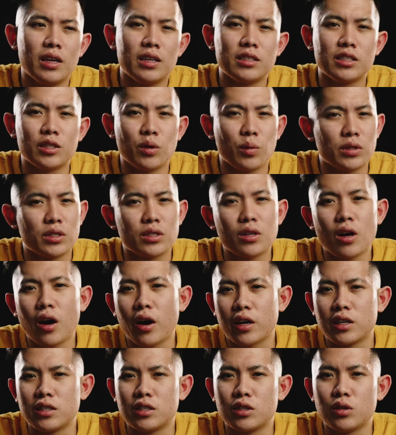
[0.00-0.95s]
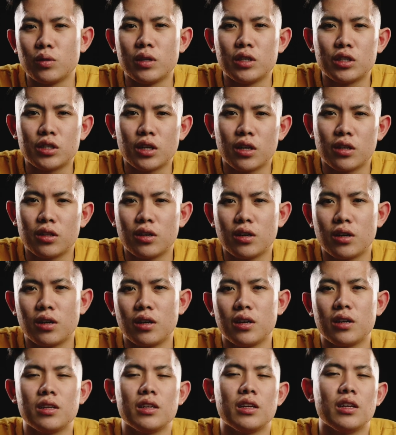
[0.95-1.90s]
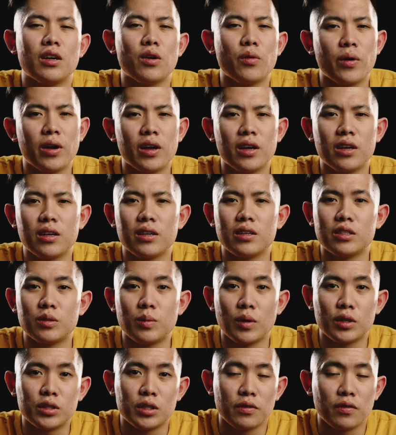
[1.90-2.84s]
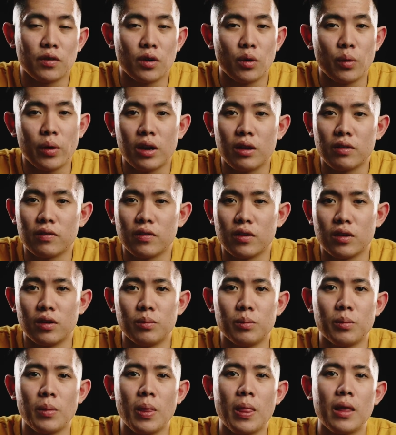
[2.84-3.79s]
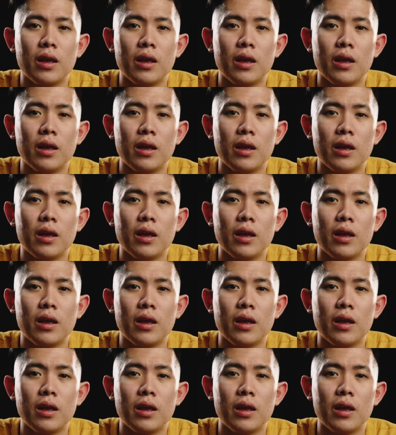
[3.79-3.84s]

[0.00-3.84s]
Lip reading: someone's talking to each other in a way, especially for a wedding film.